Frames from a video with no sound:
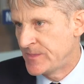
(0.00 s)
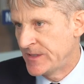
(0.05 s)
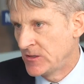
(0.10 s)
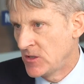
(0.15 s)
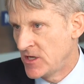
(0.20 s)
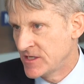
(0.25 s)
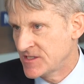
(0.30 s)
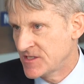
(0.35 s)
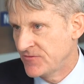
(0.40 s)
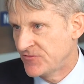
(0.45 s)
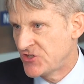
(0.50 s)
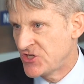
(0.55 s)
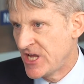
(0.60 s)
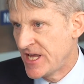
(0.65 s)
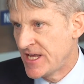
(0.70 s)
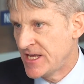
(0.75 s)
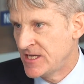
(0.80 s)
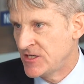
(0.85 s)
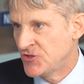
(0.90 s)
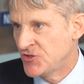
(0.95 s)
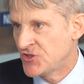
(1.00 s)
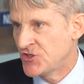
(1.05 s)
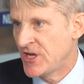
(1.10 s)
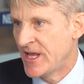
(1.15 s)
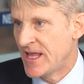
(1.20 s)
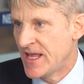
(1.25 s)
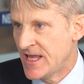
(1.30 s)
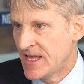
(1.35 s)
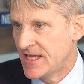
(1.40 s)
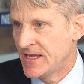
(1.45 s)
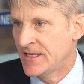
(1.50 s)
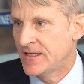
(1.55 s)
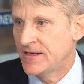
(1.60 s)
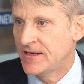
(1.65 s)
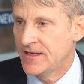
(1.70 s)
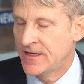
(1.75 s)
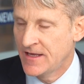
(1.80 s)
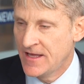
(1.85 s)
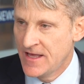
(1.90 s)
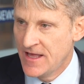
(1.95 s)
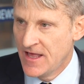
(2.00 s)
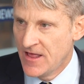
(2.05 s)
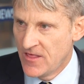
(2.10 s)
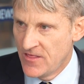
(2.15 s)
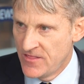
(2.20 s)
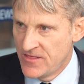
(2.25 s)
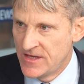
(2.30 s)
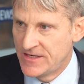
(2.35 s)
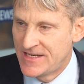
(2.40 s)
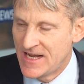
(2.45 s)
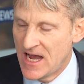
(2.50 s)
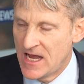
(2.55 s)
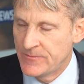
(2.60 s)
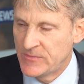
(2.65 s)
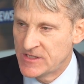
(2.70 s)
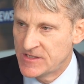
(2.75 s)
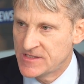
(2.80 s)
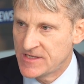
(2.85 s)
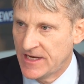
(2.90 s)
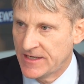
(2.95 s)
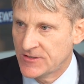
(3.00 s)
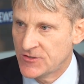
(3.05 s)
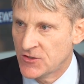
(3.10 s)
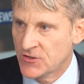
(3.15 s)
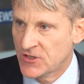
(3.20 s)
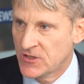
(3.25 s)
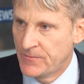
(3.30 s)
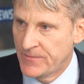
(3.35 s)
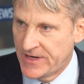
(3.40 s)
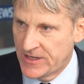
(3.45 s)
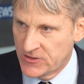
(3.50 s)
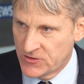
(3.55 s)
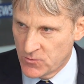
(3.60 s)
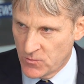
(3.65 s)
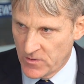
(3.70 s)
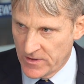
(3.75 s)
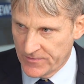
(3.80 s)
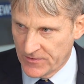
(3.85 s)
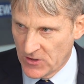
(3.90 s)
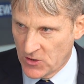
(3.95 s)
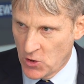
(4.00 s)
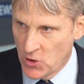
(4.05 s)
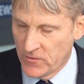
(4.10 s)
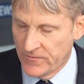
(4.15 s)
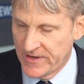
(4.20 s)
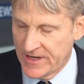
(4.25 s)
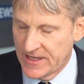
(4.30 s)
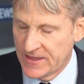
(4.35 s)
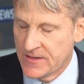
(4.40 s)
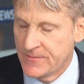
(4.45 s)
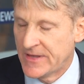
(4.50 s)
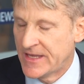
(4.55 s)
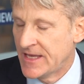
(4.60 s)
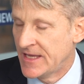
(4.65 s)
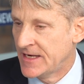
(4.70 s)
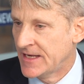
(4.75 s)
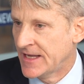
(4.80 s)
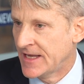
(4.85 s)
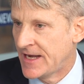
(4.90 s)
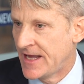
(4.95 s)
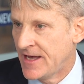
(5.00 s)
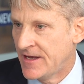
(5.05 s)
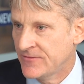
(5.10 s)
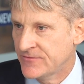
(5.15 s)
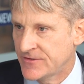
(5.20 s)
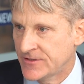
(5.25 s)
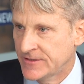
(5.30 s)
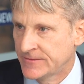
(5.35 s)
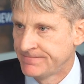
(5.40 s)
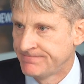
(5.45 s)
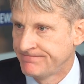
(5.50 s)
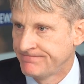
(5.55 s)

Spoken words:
been lots of change in the diamond sector compared to where the COVID at the beginning and after.